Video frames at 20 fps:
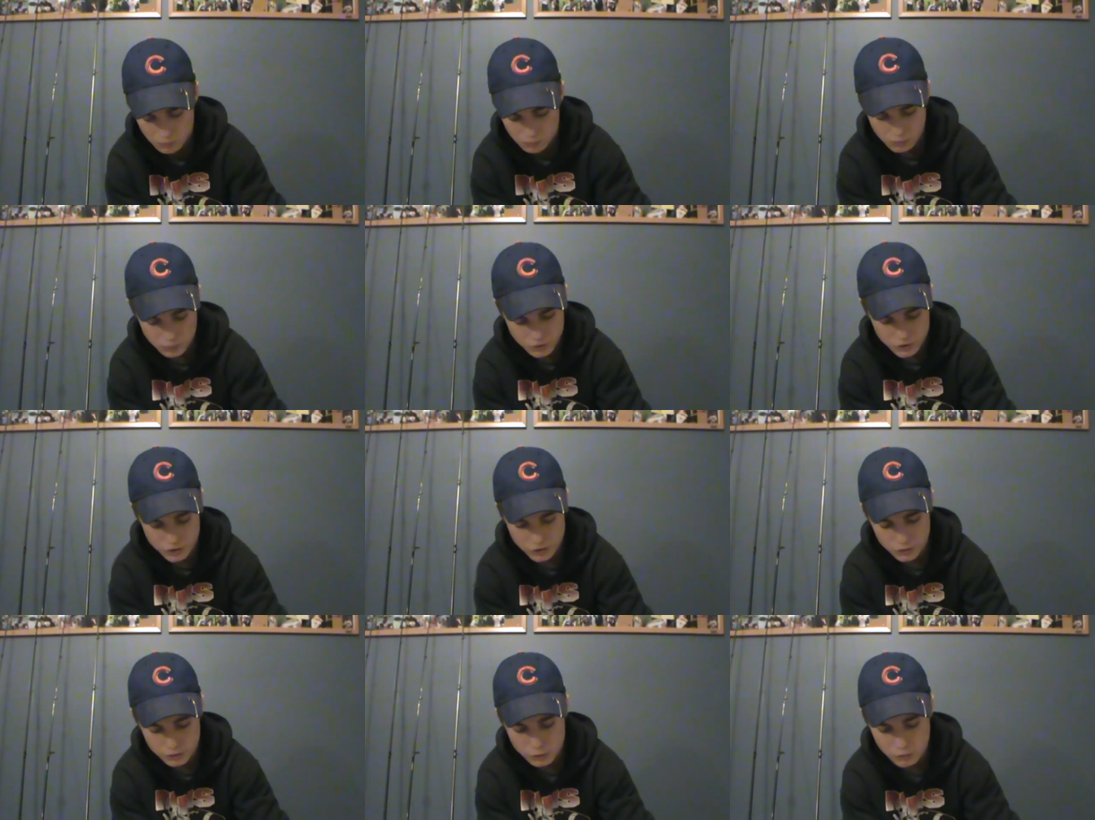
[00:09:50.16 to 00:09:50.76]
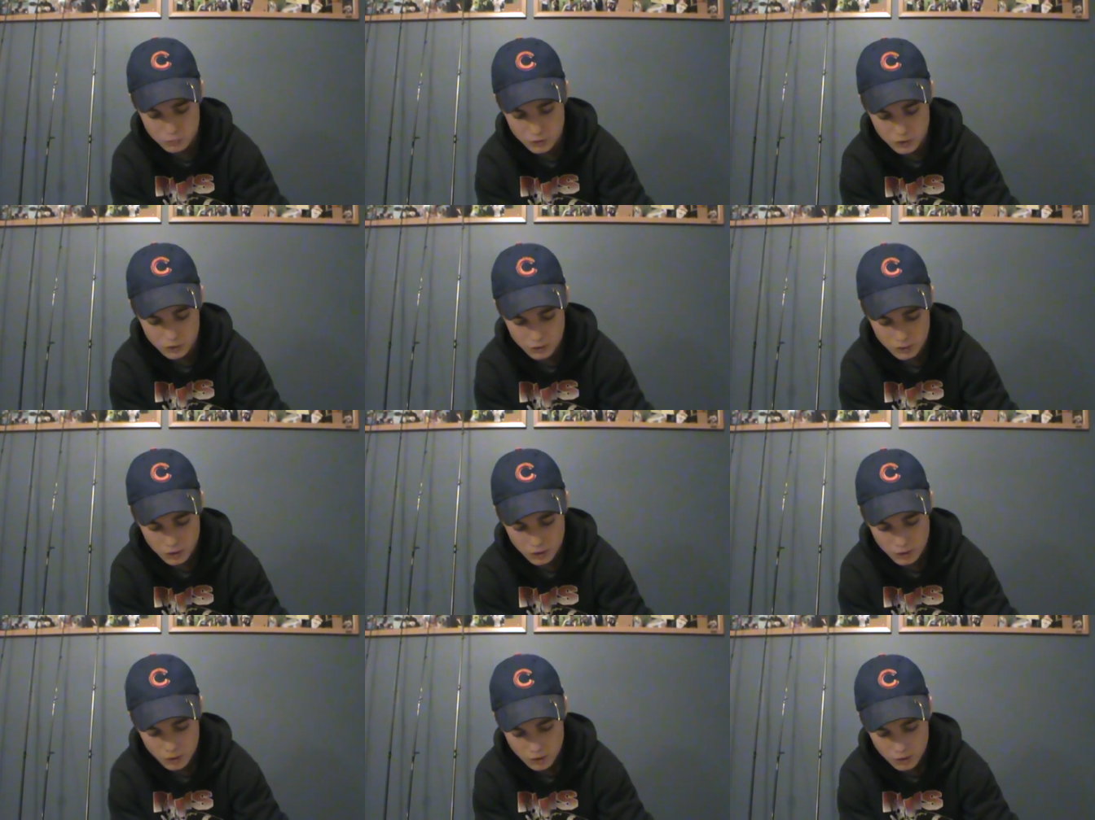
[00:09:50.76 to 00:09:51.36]
I won't show you. But
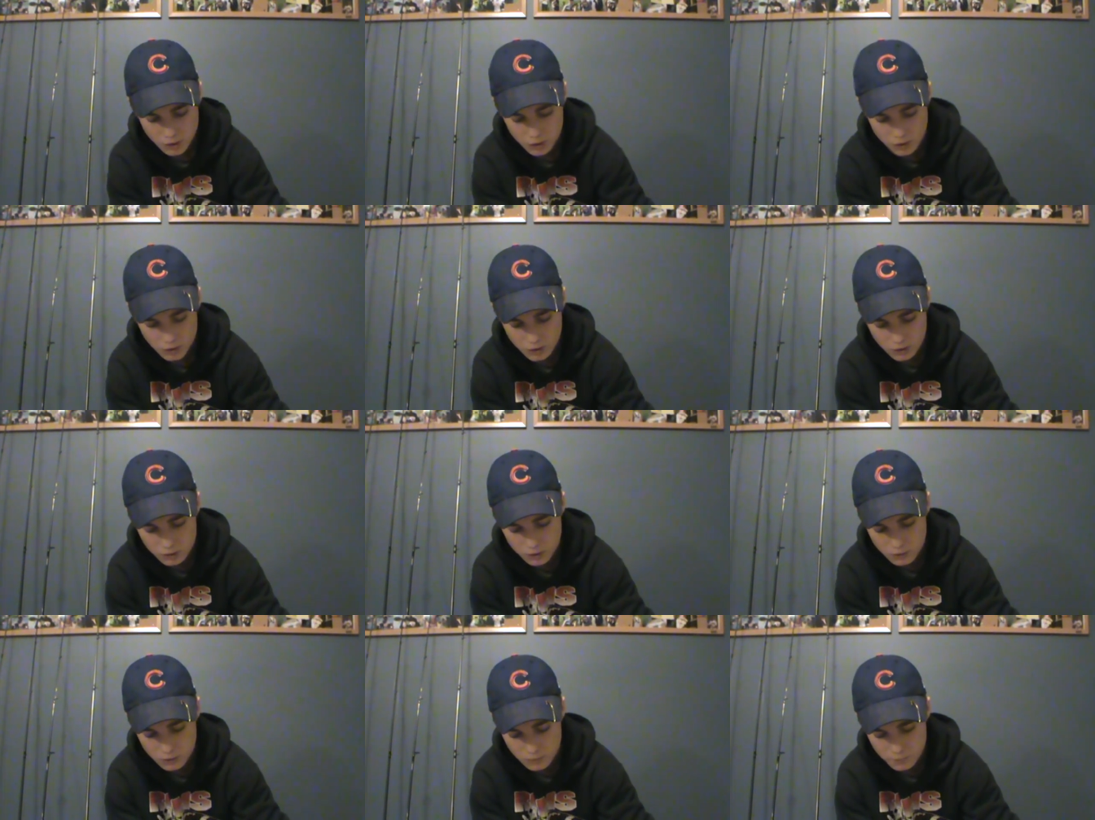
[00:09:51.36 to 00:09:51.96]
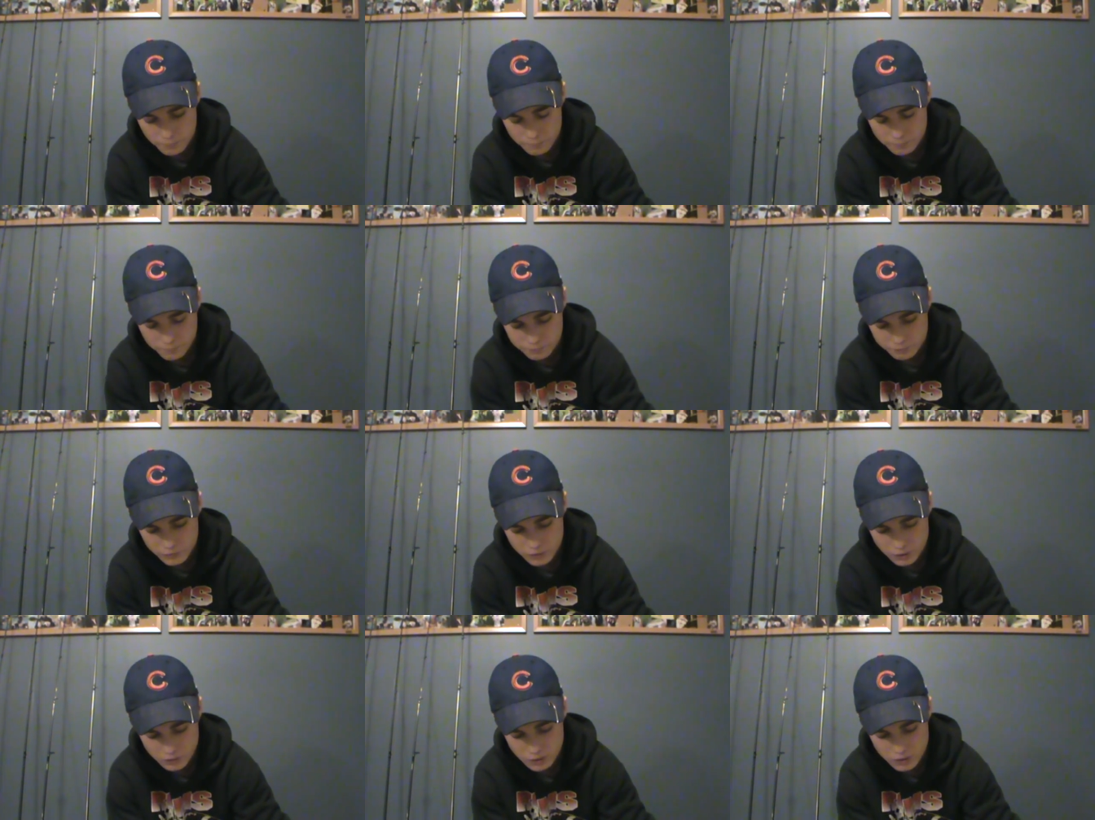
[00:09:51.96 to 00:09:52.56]

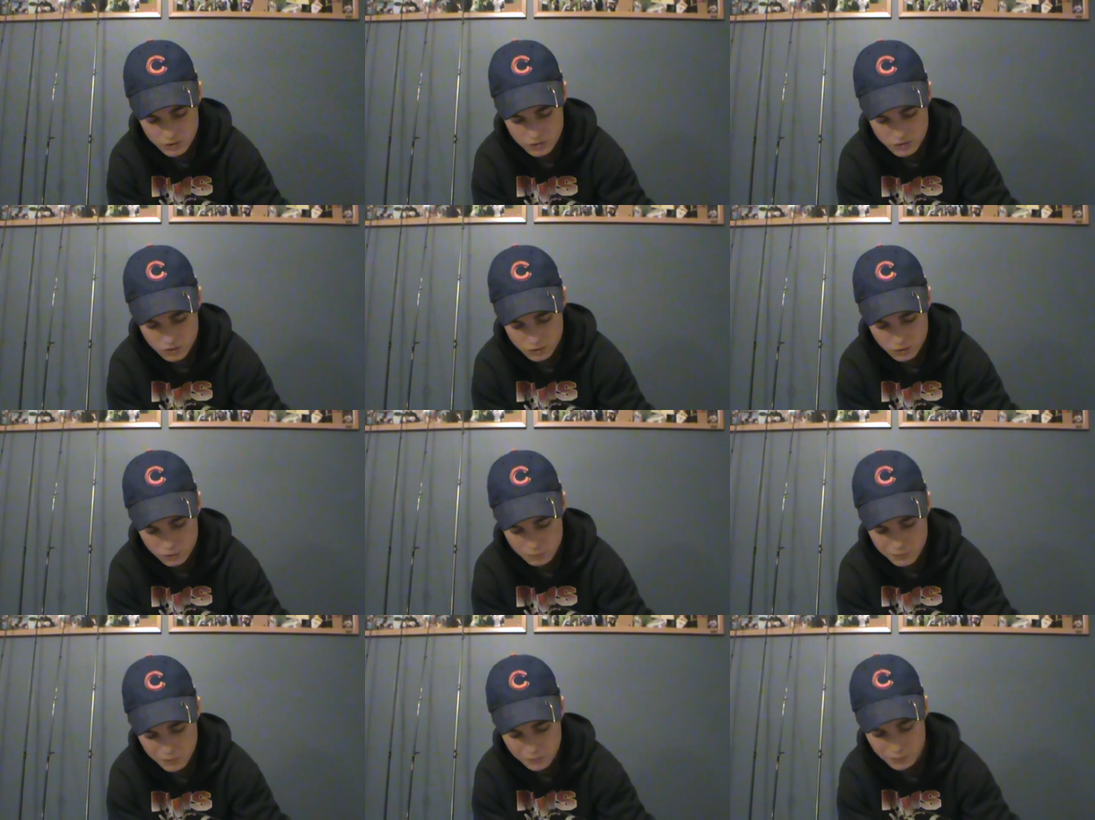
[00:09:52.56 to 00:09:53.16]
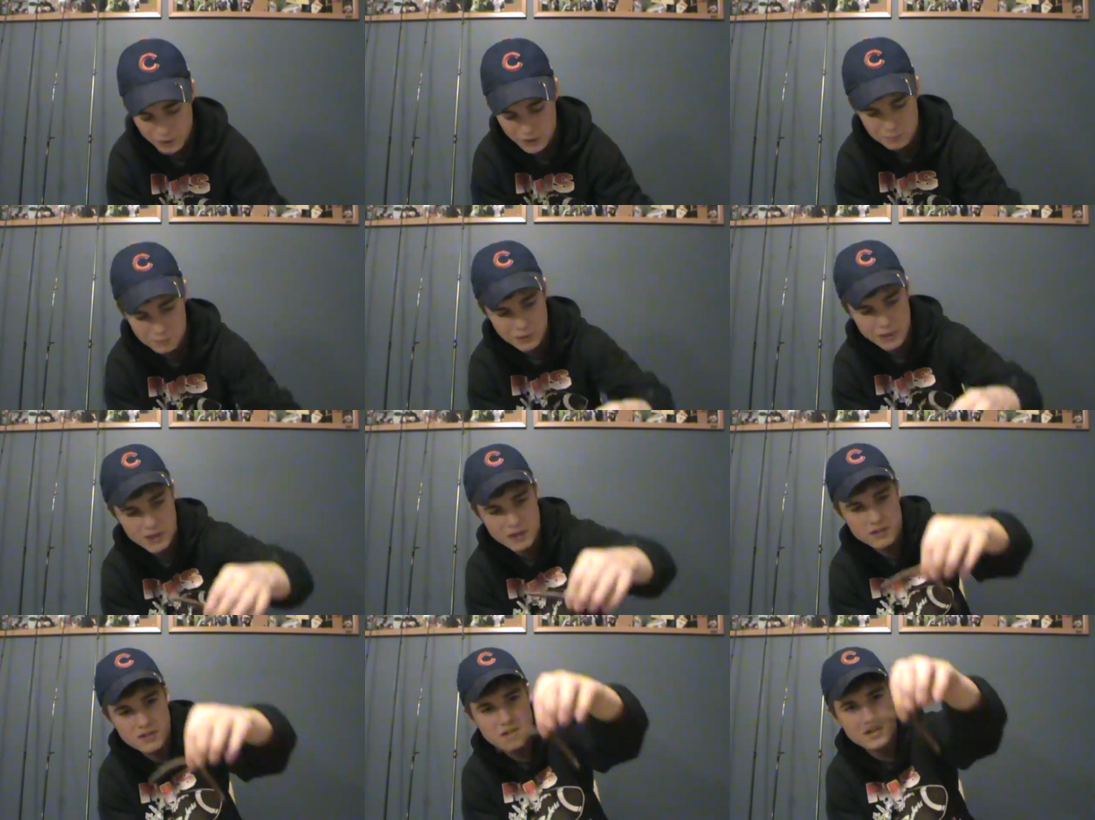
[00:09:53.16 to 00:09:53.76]
these are Big Bite
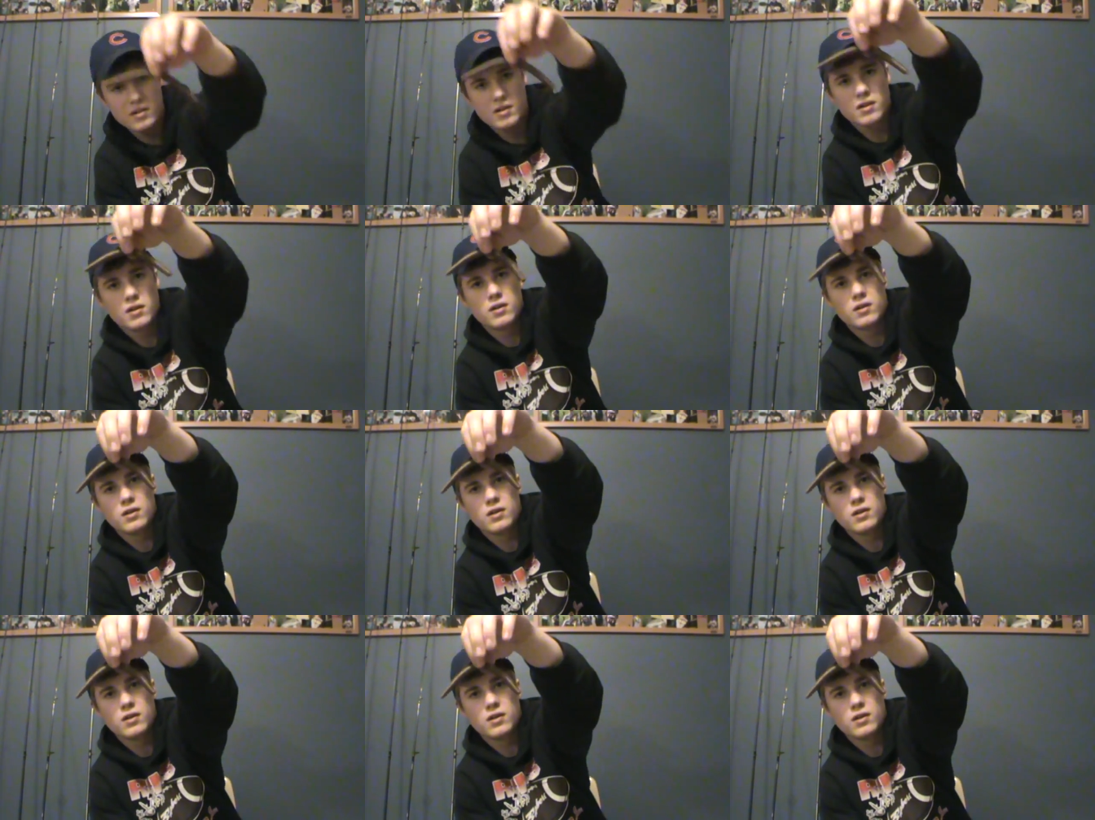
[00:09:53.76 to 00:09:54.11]
baits.